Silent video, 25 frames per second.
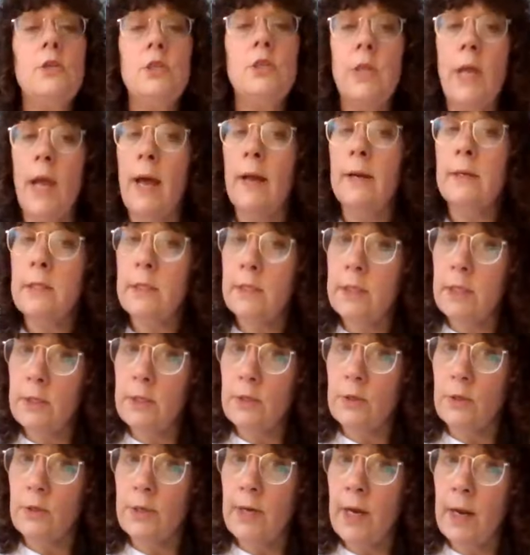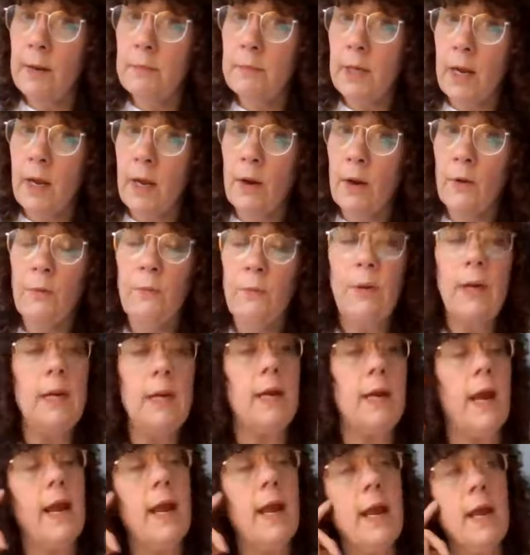she had a sister named Anna
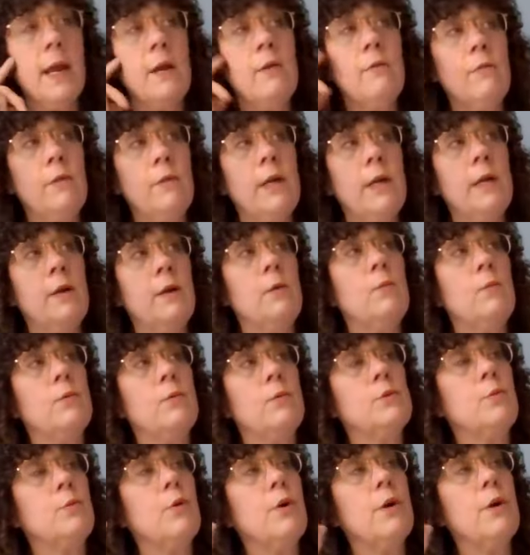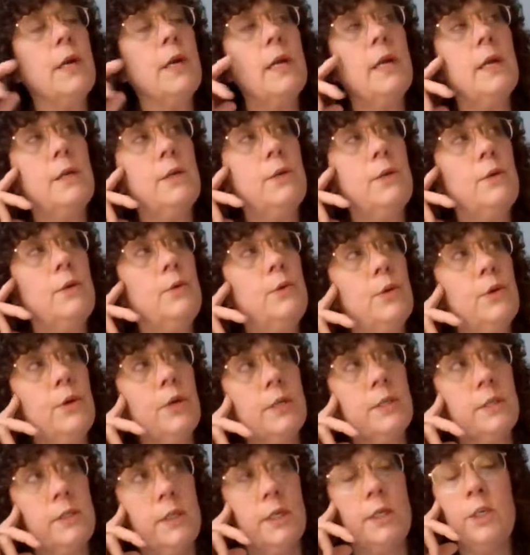Rita. Anna Rita was working in New
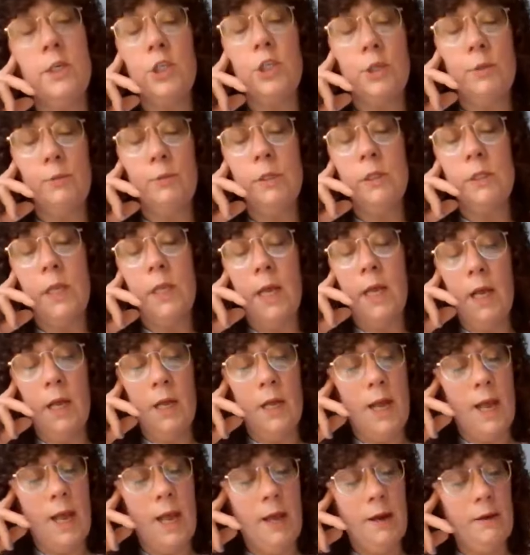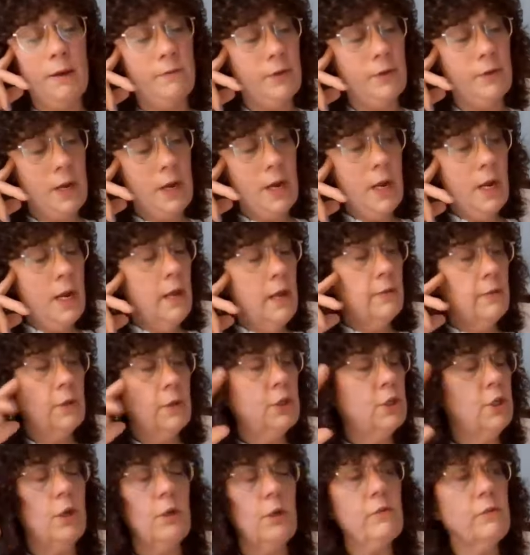York City. She was the head of the
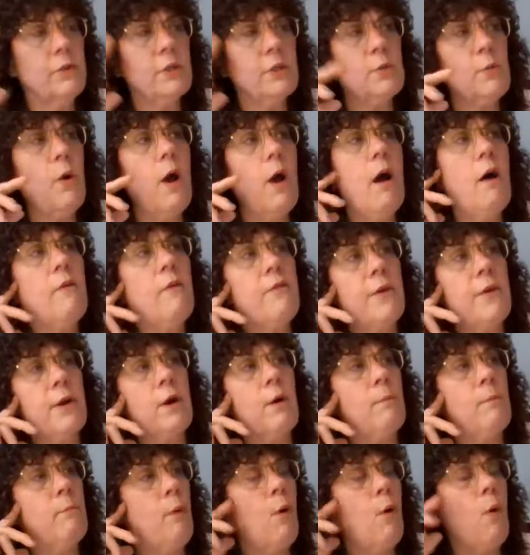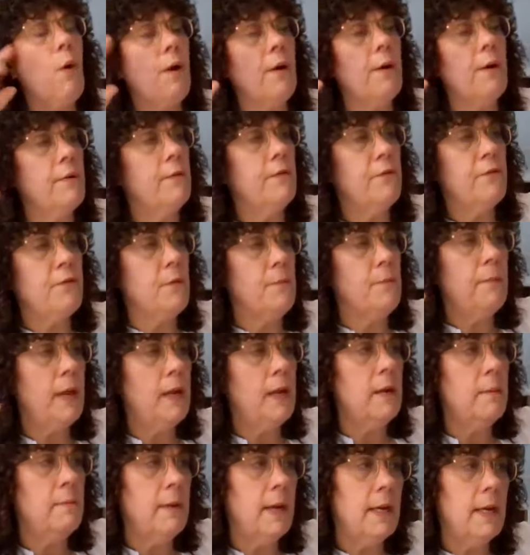Children's Welfare Board for
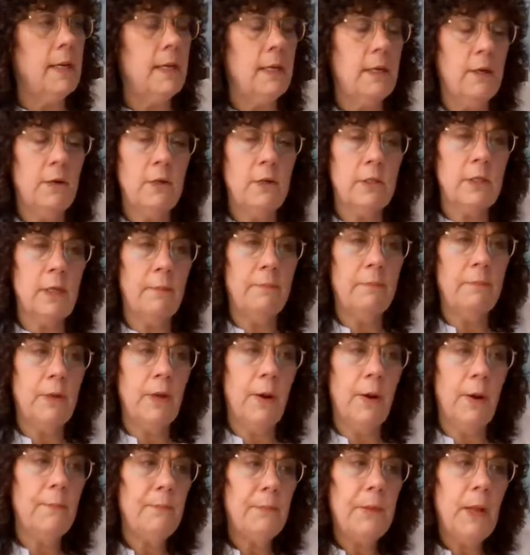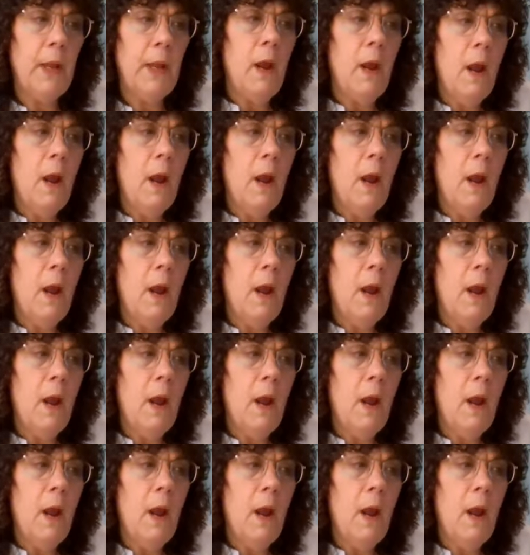many, many years up there.